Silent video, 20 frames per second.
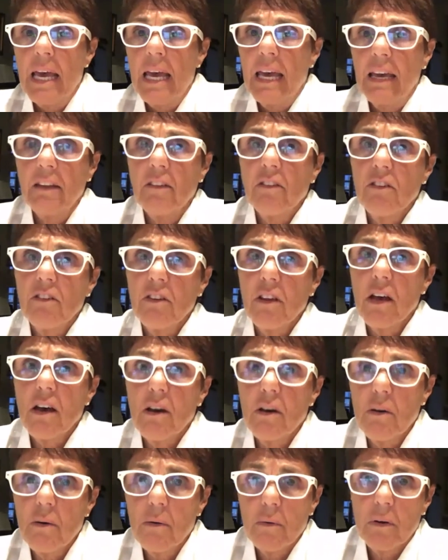and
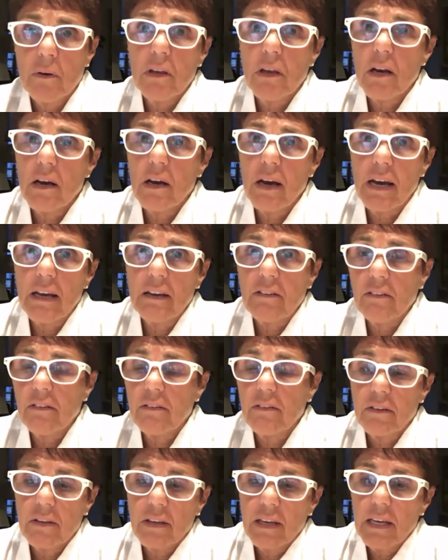so, you know, I
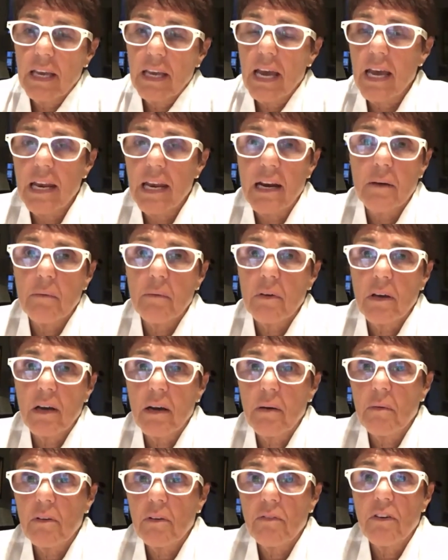just, again, I,
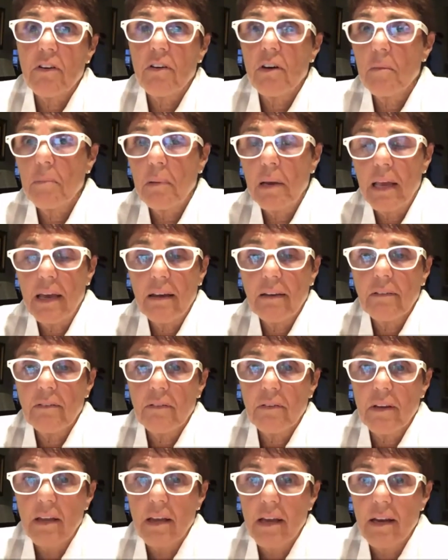I was very
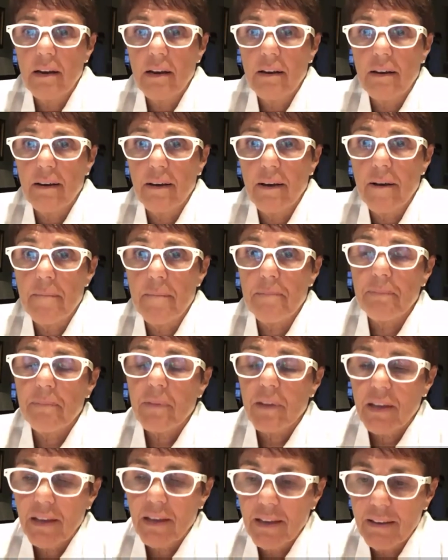blessed and um,
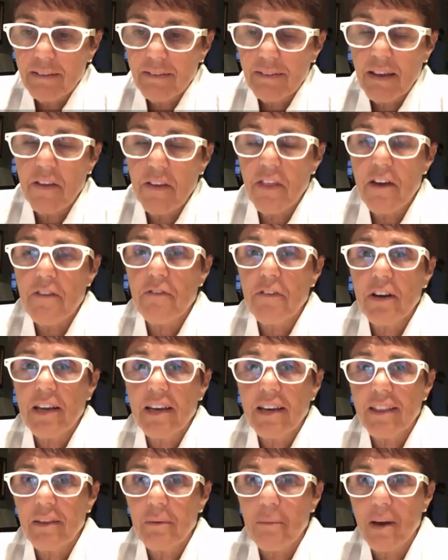South
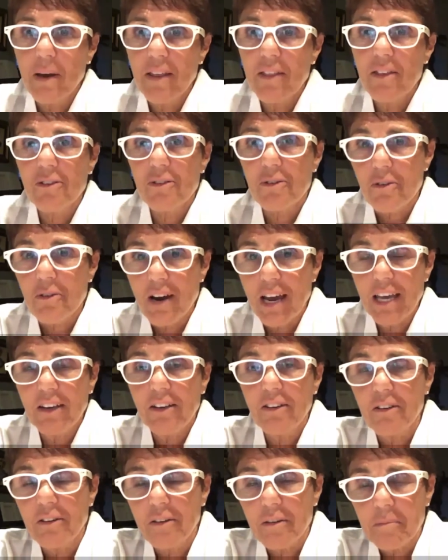Africa, the weather's
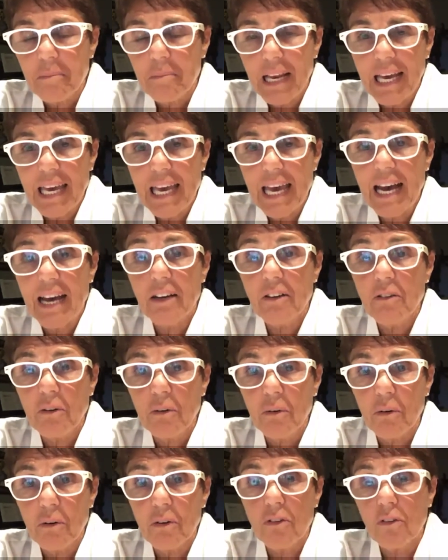great. You can play
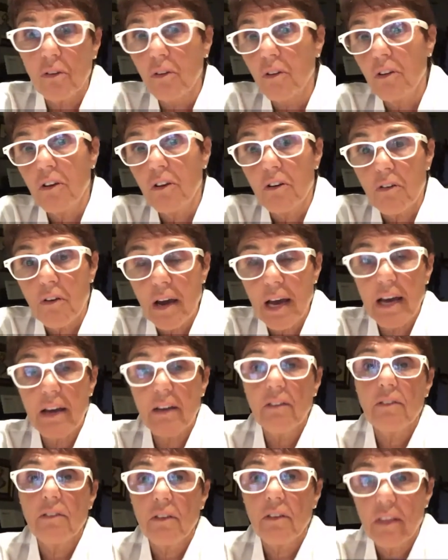outdoors all year
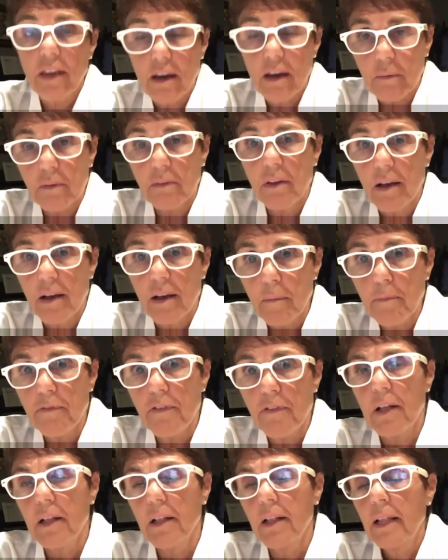round. So that was
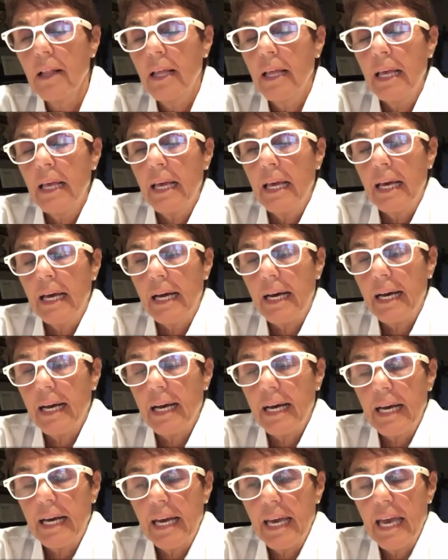helpful.
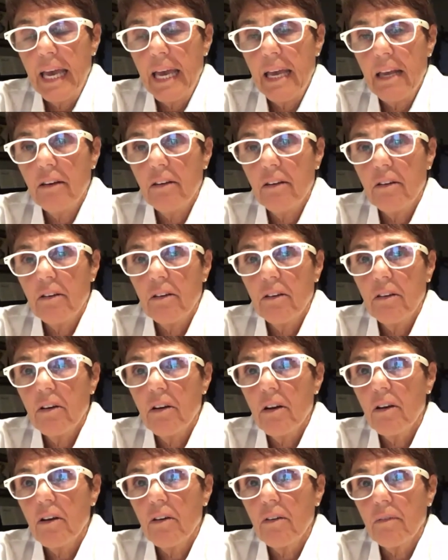Uh, and, you
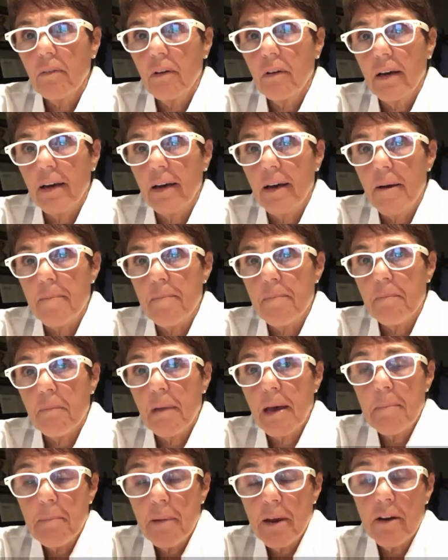know, um,
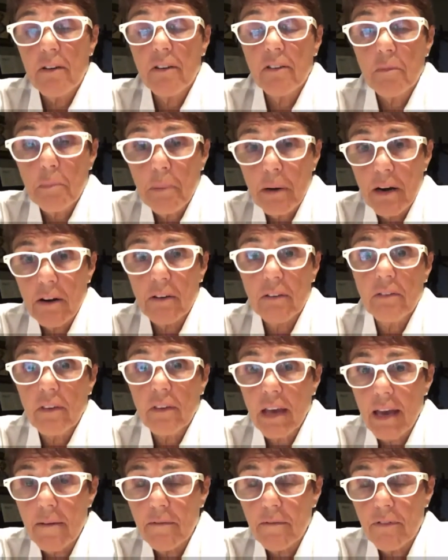my parents' parents
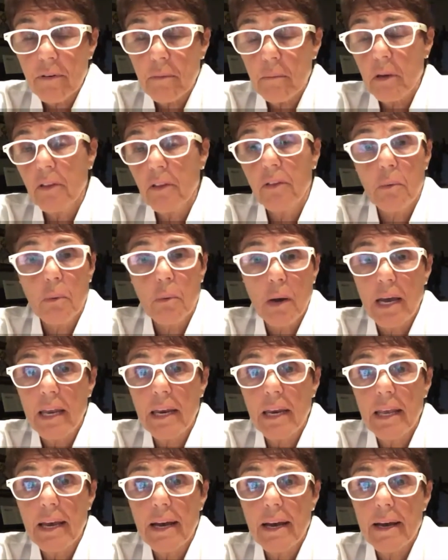came from
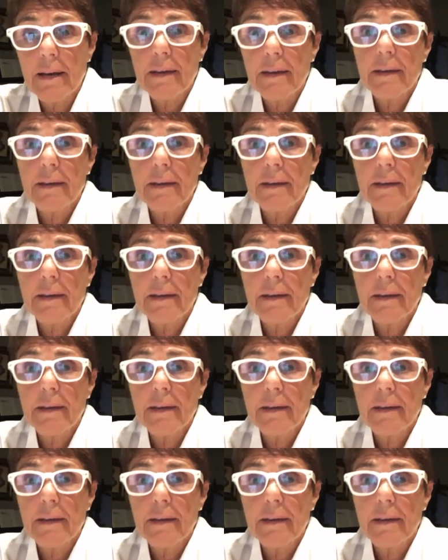Lithuania.